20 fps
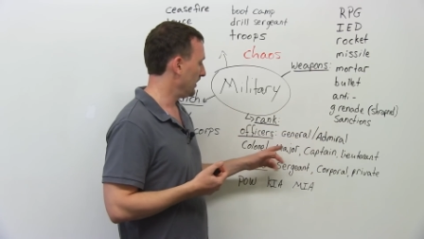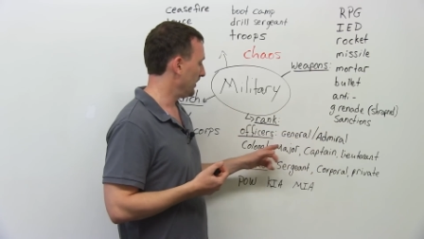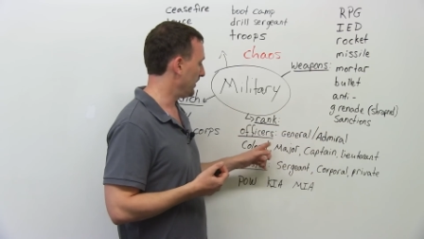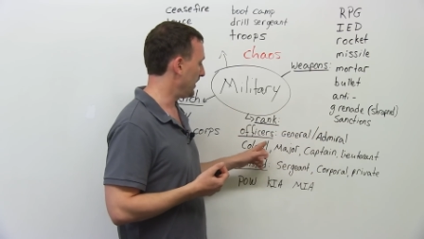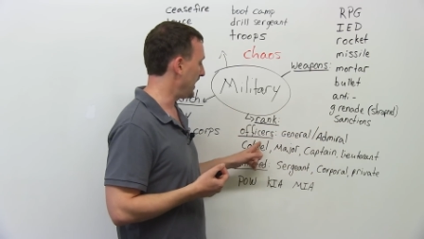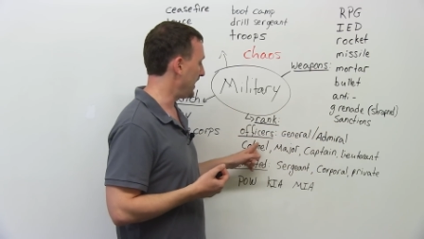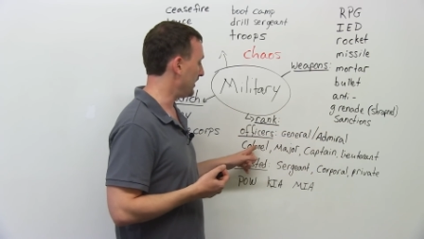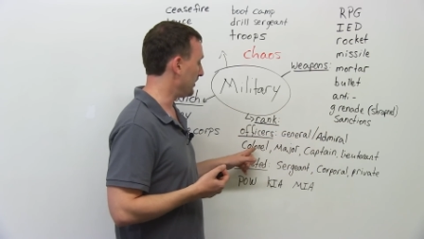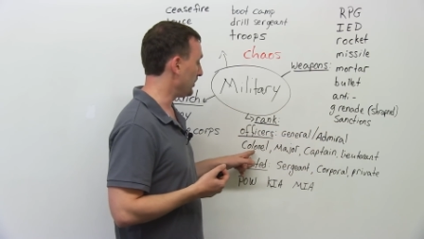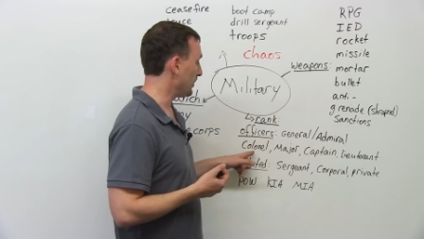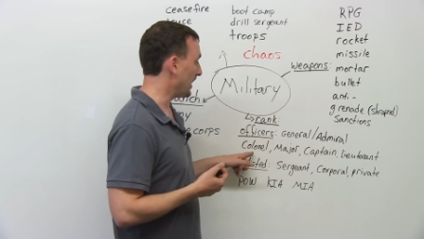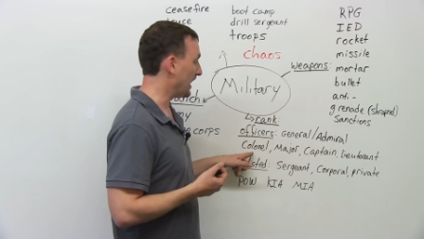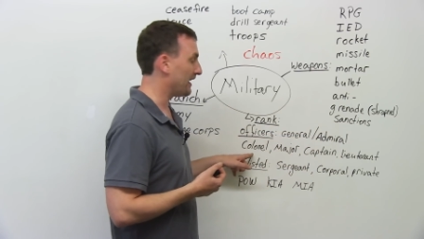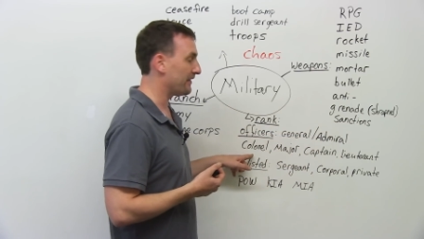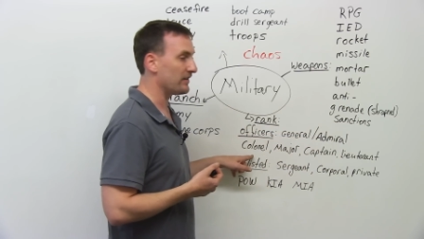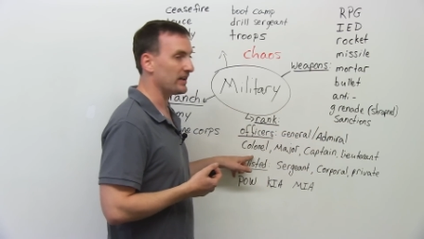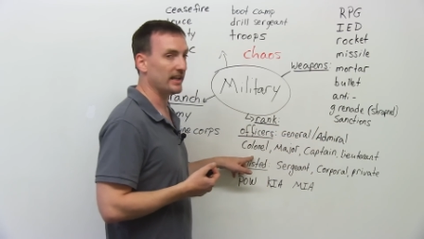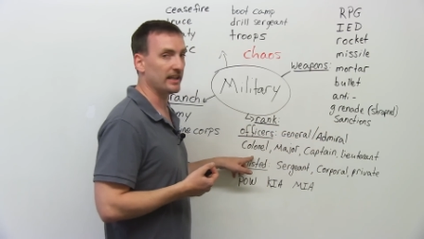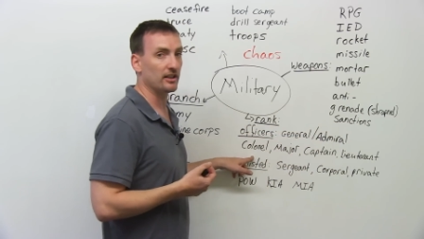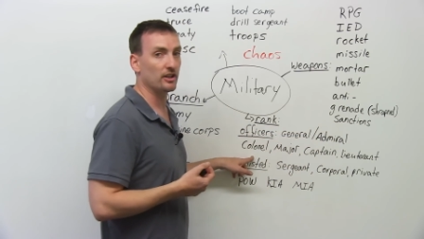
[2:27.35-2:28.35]
Then you
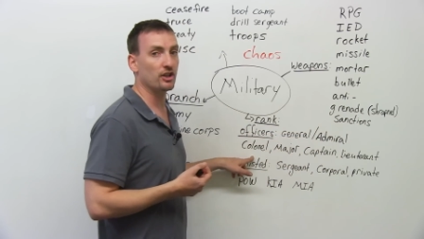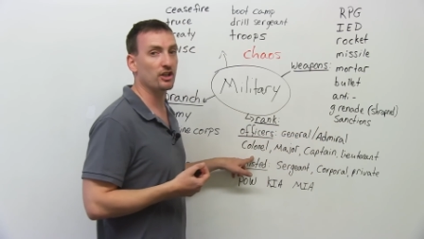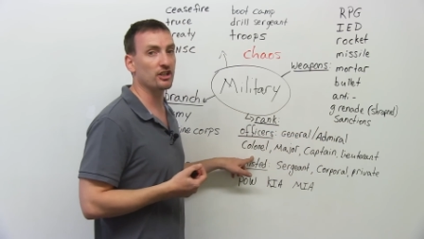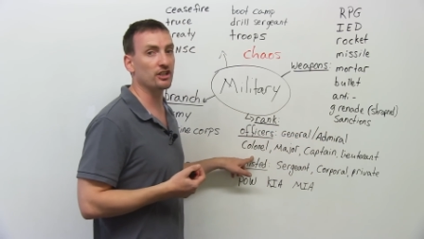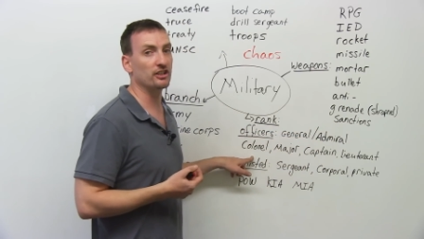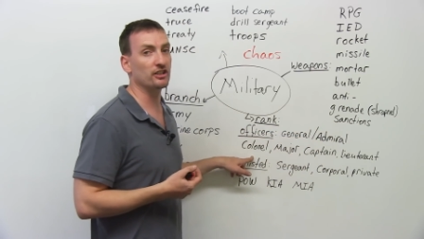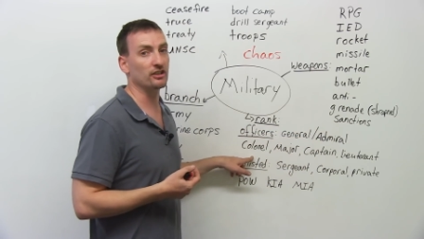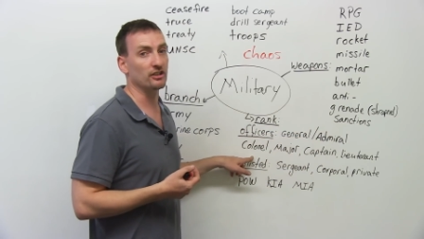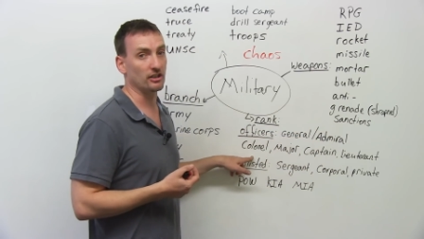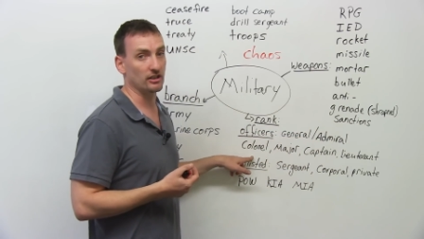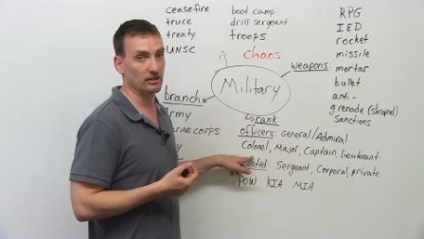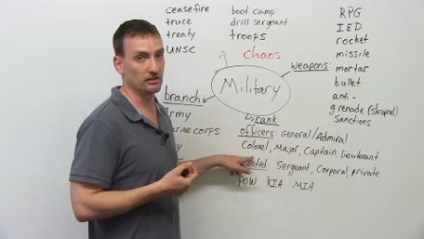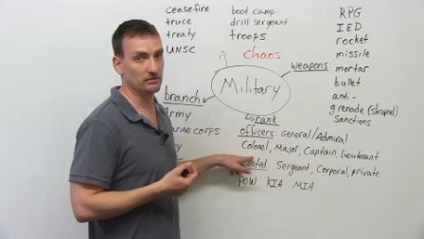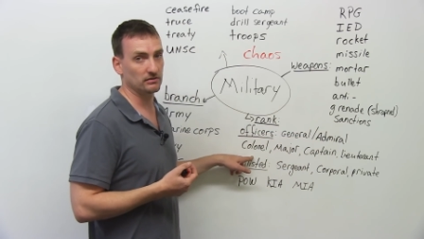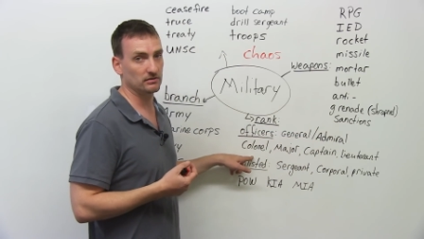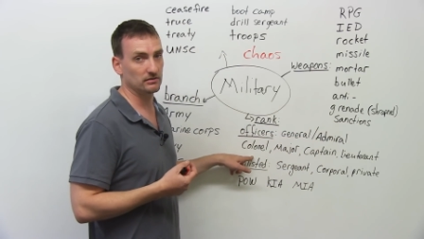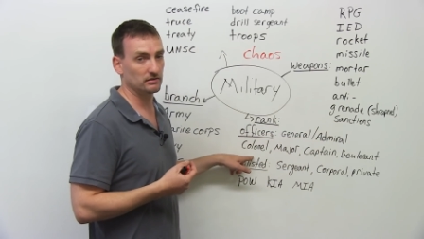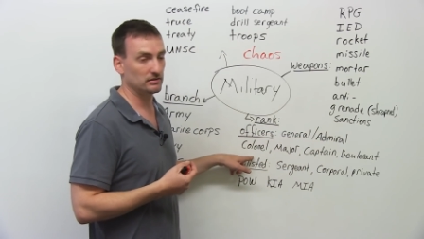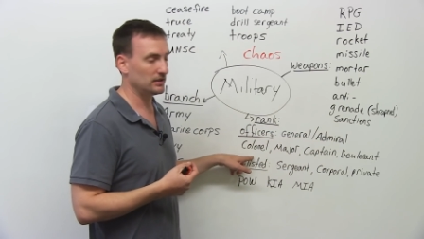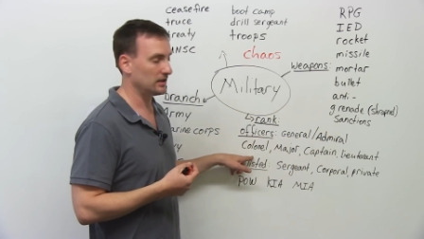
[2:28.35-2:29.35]
have a colonel.
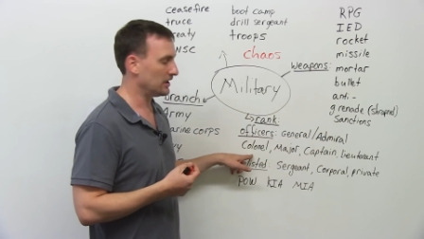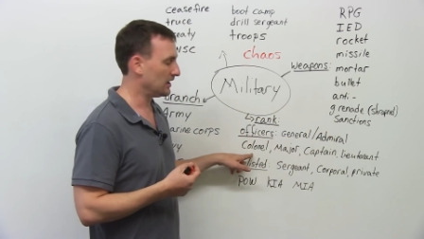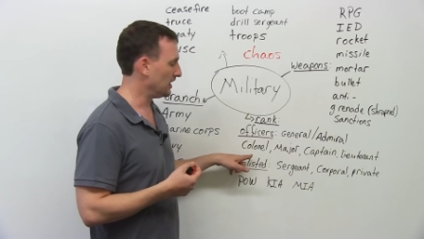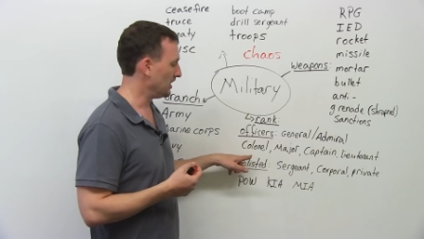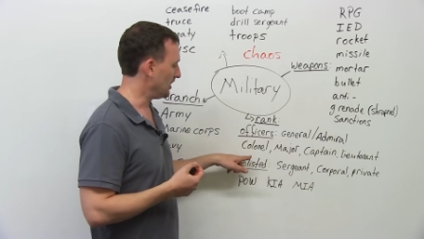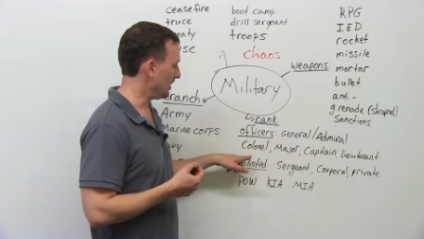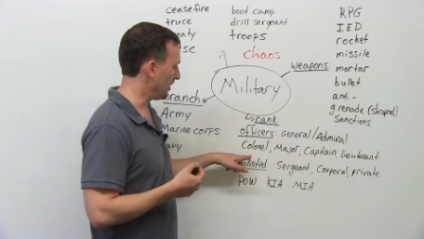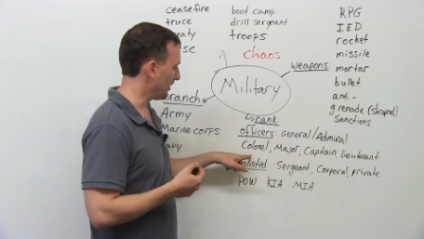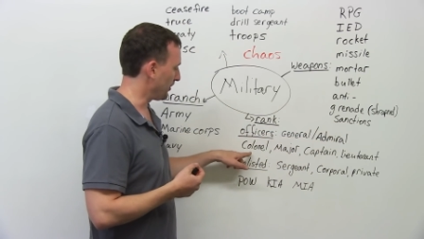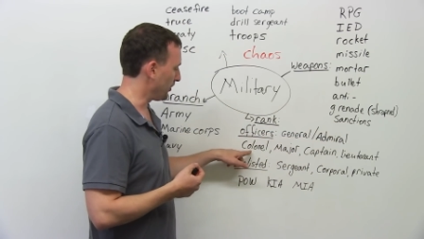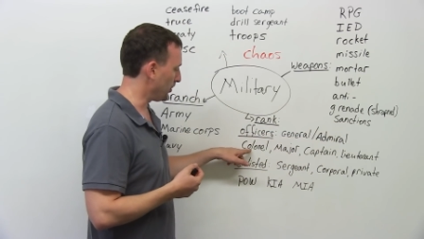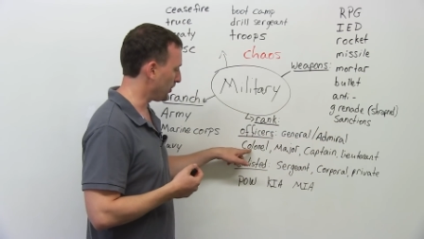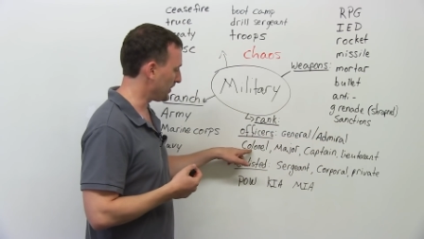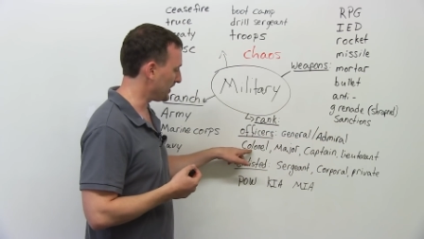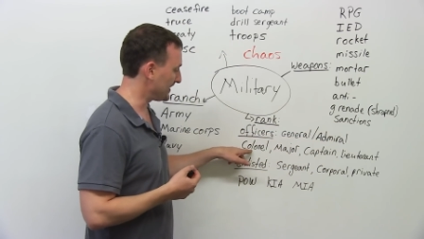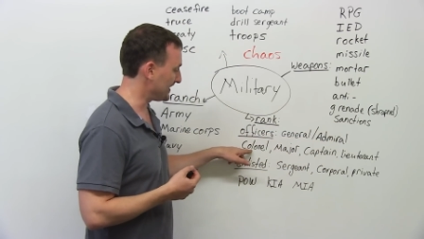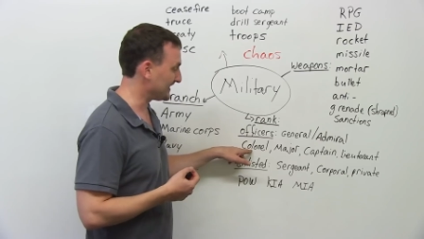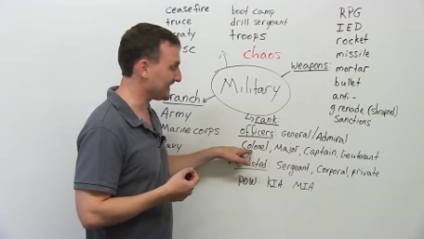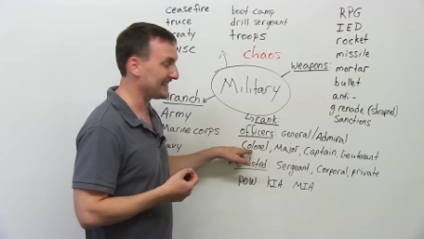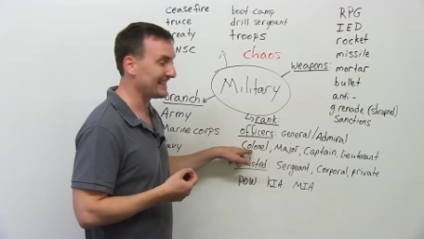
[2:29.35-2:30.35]
Although
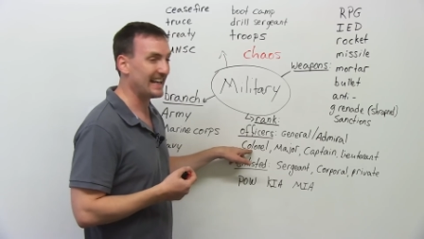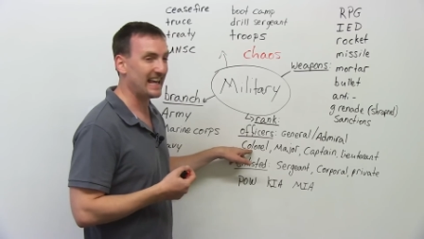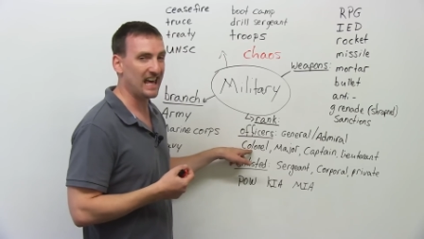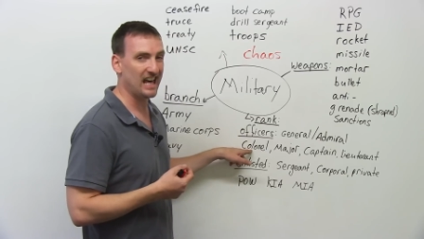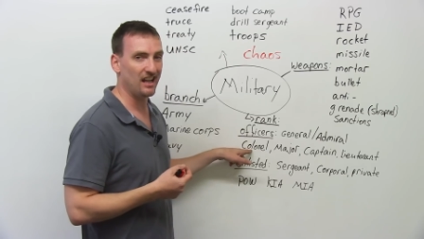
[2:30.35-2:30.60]
this is an